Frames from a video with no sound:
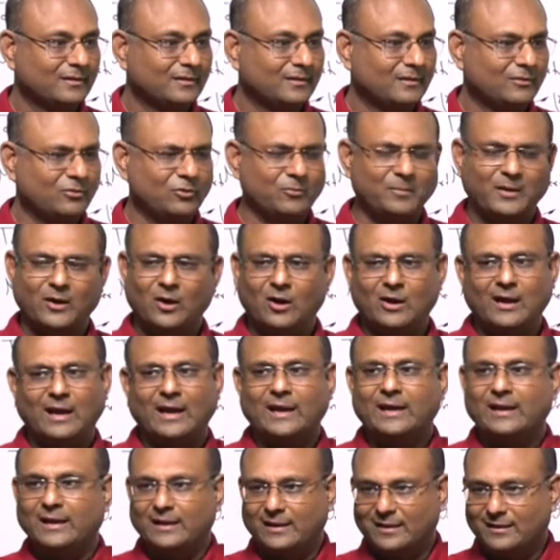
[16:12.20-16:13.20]
You may not
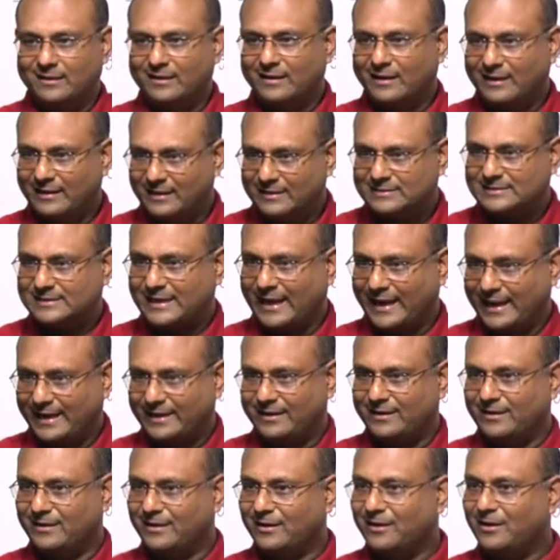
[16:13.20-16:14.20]
agree, and it's
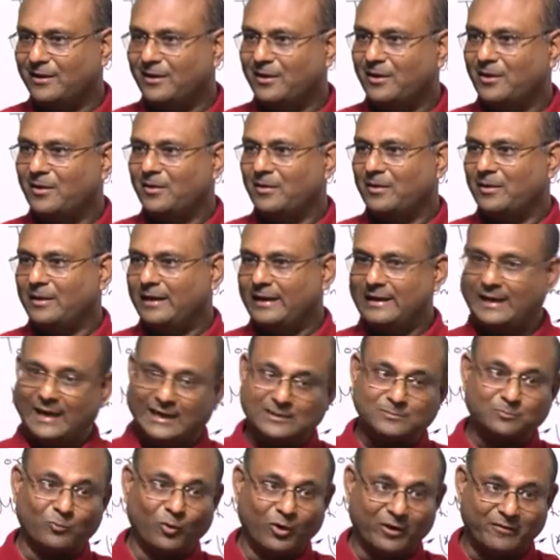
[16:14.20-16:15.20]
correct. It
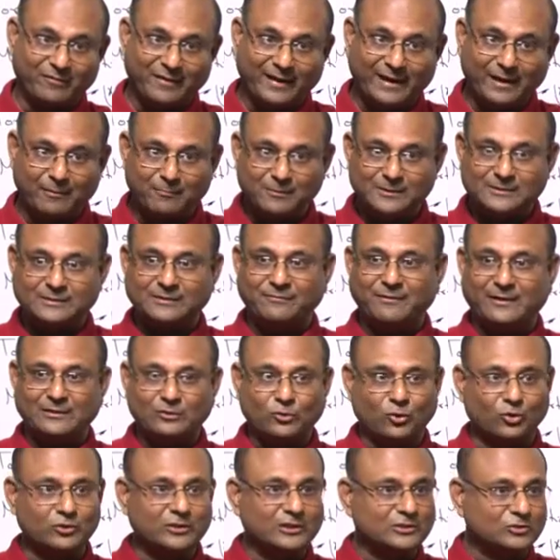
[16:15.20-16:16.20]
has more variables if I
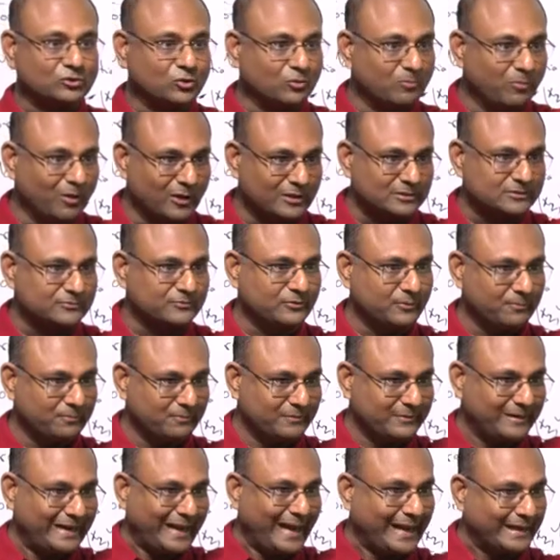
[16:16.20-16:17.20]
throw these 2 balls to
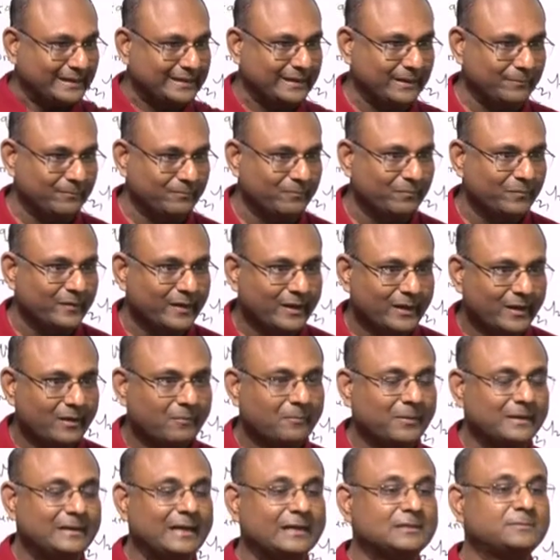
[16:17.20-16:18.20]
track them.
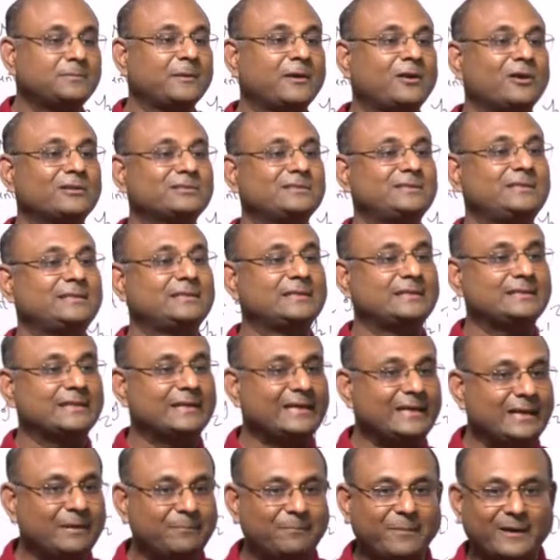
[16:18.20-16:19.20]
But that's because this is
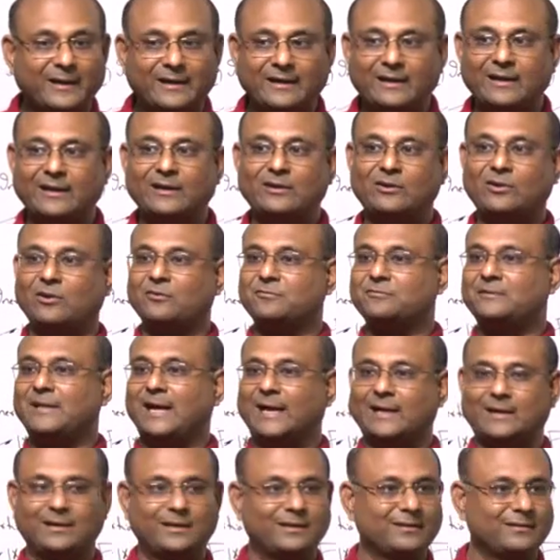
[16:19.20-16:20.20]
independent of
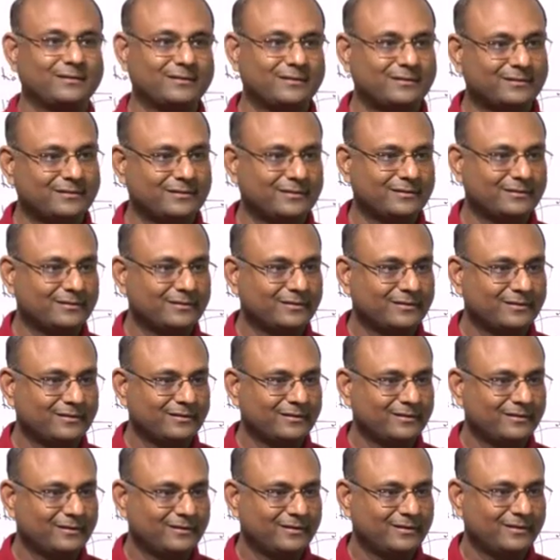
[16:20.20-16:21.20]
that.
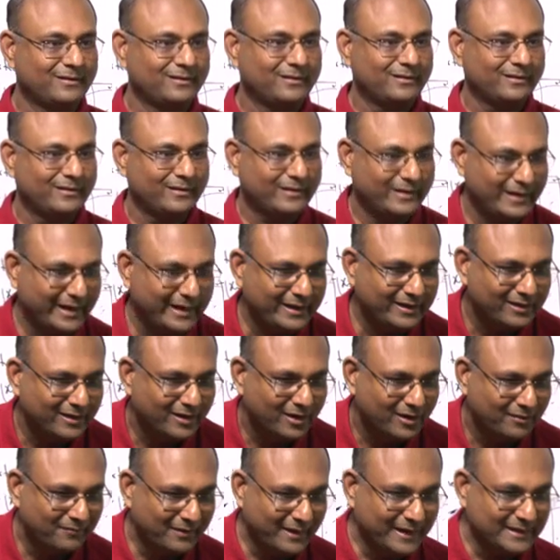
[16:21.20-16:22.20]
Right?
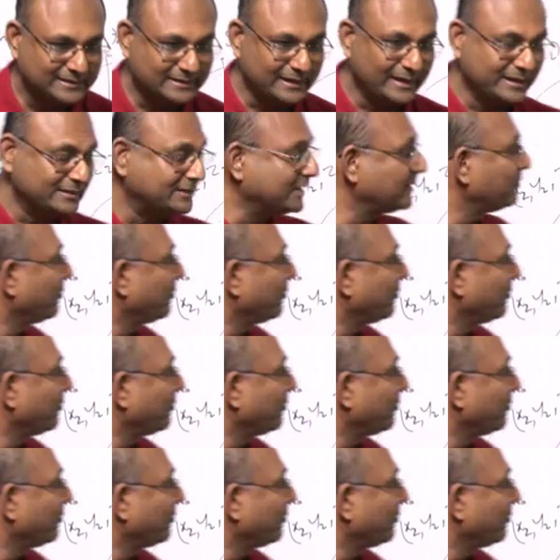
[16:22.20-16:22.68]
Whereas a rigid